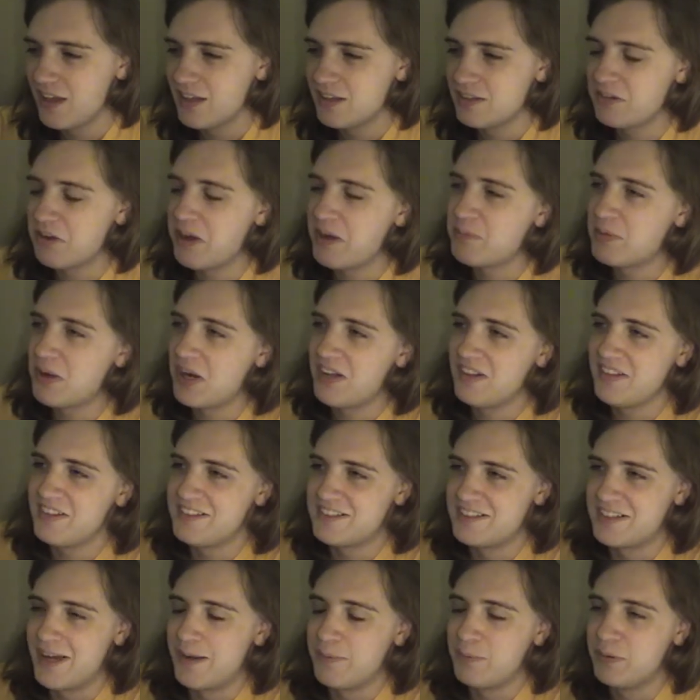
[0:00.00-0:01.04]
So I brought
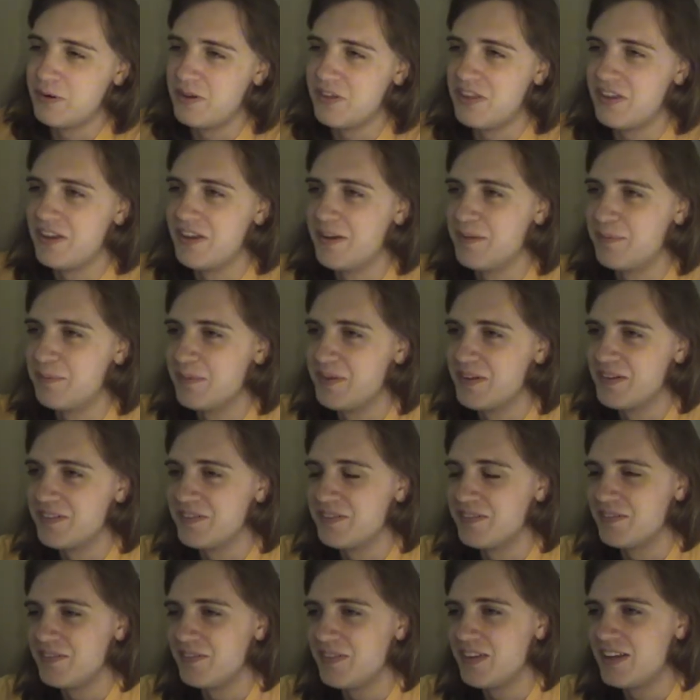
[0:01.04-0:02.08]
this up with him,
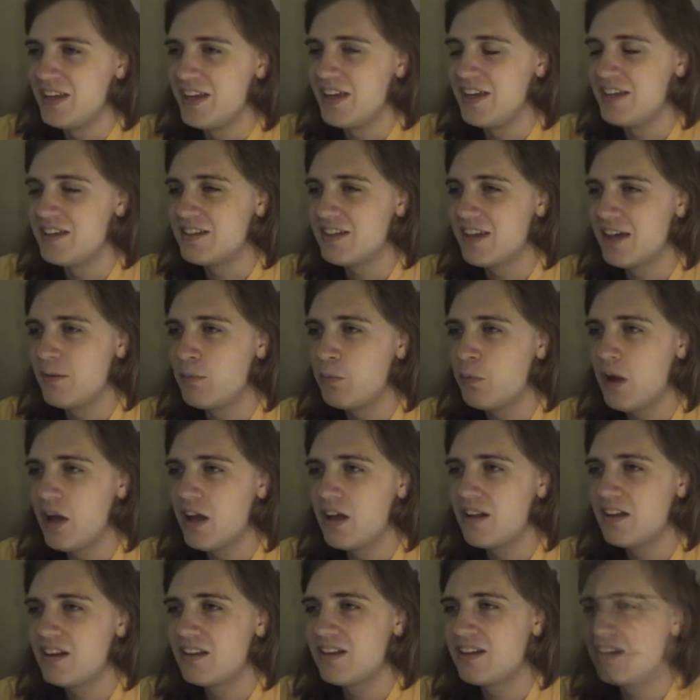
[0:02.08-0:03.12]
and he said
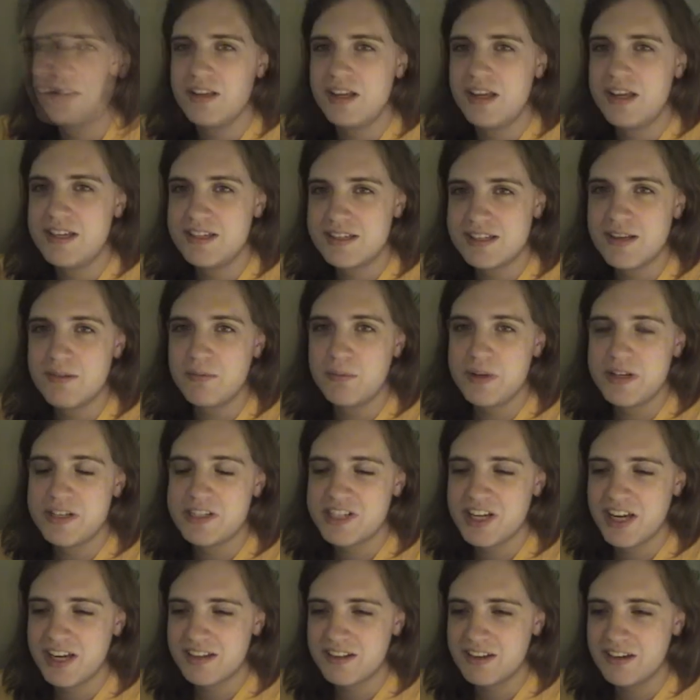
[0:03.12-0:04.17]
we'd
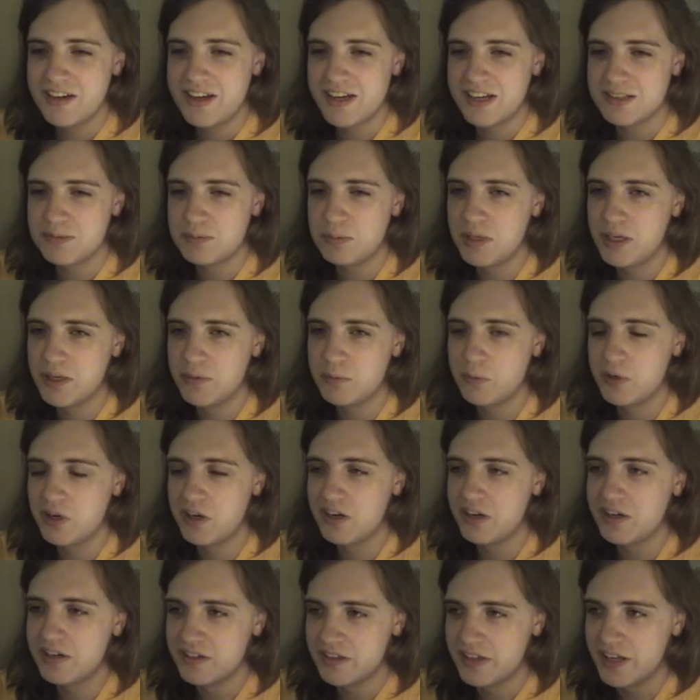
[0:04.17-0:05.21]
check the next blood
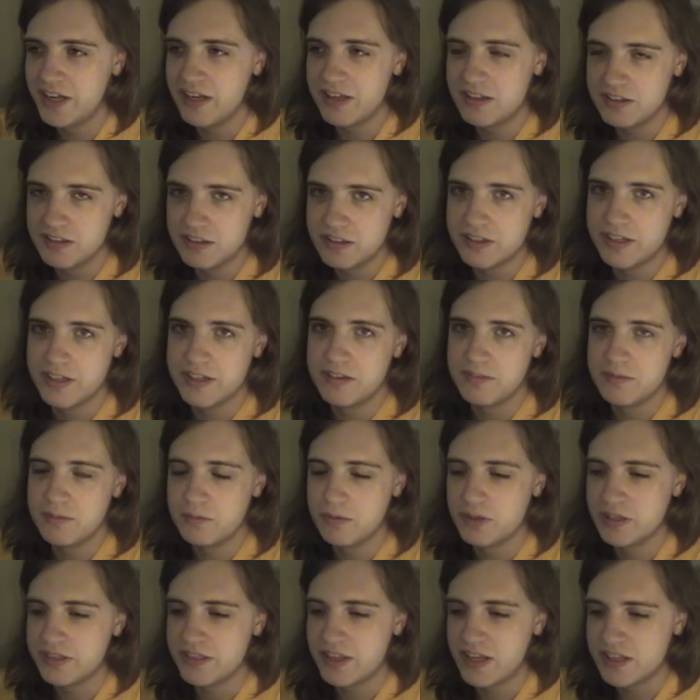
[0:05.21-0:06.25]
work and take a look at
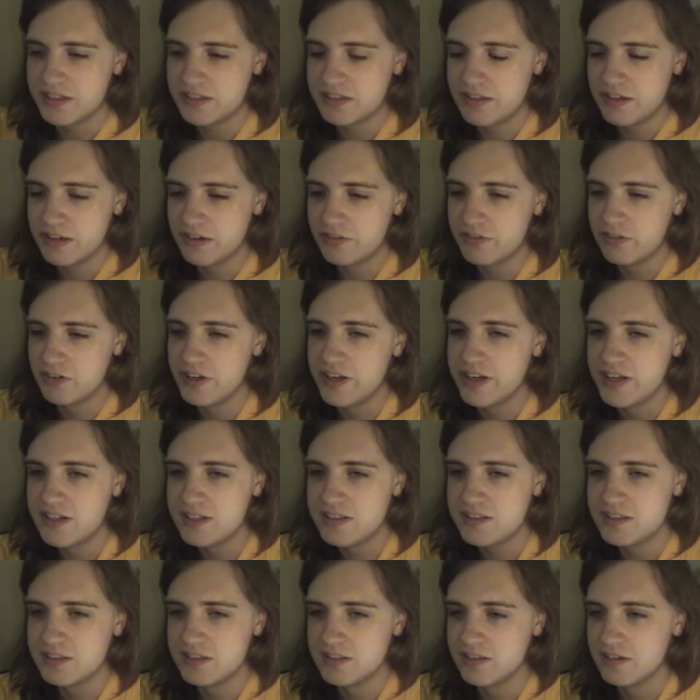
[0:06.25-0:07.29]
what that stuff
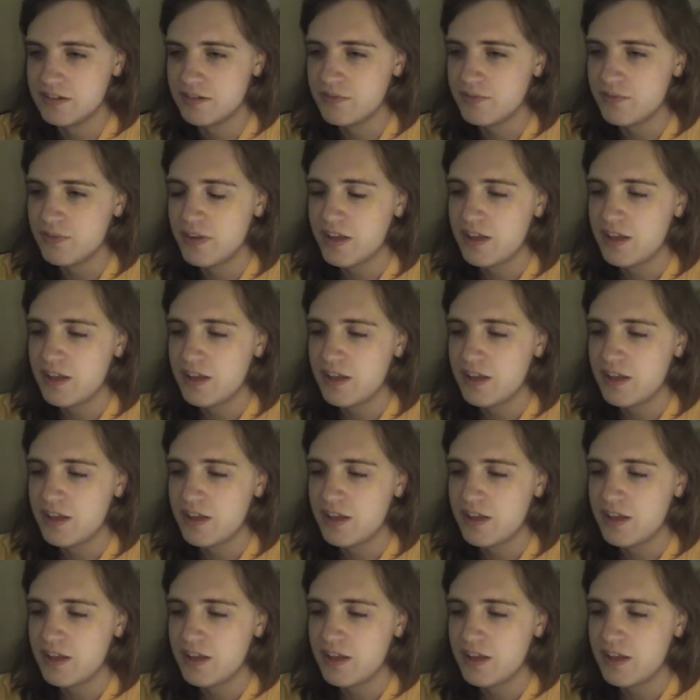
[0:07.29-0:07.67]
reads. And